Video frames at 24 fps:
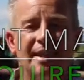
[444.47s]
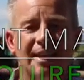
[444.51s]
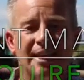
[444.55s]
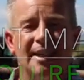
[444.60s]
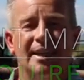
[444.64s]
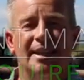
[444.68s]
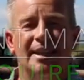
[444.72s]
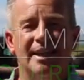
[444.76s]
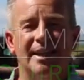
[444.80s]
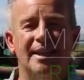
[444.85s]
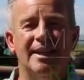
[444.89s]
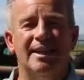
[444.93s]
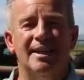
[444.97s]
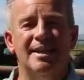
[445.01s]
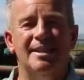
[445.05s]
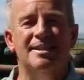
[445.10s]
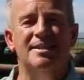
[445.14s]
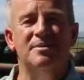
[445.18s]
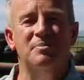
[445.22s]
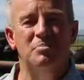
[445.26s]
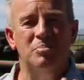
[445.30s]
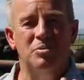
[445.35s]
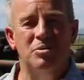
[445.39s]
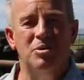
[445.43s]
It
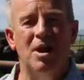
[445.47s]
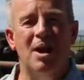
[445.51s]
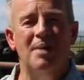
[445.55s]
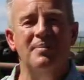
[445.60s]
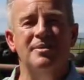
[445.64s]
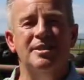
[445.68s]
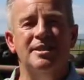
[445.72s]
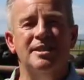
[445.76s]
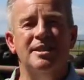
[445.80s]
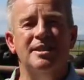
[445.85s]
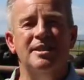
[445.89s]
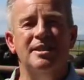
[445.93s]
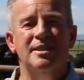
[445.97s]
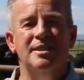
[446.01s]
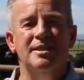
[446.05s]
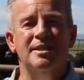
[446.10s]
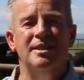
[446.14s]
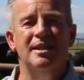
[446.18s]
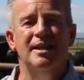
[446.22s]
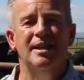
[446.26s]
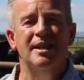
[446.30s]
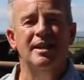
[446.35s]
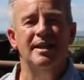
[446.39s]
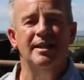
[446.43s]
is
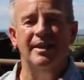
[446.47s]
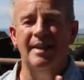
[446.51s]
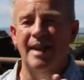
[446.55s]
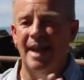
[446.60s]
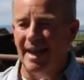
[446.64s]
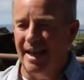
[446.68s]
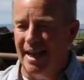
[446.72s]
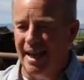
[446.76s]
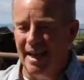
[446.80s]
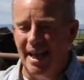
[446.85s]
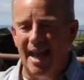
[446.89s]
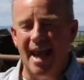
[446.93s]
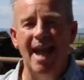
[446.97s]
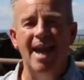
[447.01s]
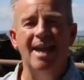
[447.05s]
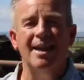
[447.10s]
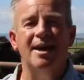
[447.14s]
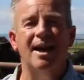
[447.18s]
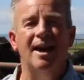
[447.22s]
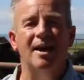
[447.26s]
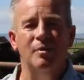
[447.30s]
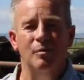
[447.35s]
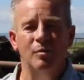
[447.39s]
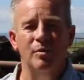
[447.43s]
promises that
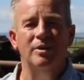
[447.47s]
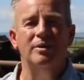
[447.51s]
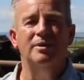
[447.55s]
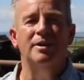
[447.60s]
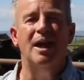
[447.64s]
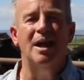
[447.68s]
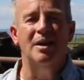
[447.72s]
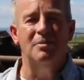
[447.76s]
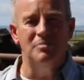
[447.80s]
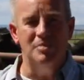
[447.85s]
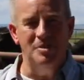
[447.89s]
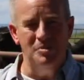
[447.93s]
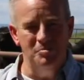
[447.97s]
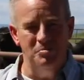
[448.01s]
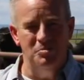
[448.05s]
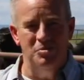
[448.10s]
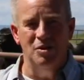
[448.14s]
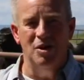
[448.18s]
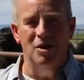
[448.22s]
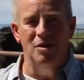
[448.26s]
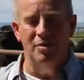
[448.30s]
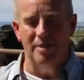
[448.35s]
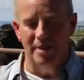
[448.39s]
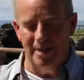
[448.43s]
cannot, will not be
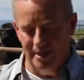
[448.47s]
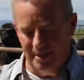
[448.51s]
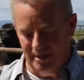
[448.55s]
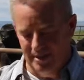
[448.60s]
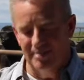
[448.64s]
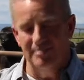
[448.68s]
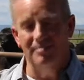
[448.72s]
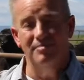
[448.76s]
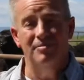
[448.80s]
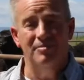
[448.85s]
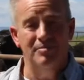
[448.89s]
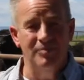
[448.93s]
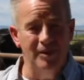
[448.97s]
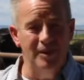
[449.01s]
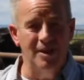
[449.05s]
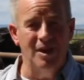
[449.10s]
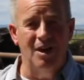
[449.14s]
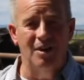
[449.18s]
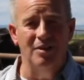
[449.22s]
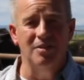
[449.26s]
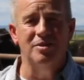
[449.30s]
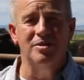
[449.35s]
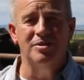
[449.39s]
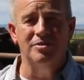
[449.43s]
broken. We
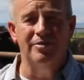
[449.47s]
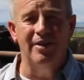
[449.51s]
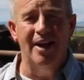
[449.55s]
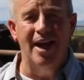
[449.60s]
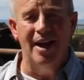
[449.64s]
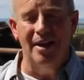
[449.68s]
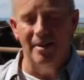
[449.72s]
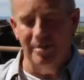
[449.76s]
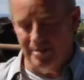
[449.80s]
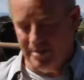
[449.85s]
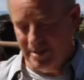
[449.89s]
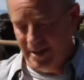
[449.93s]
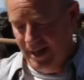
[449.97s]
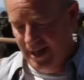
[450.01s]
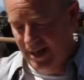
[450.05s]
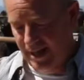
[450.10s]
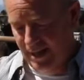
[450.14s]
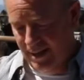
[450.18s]
call those vows.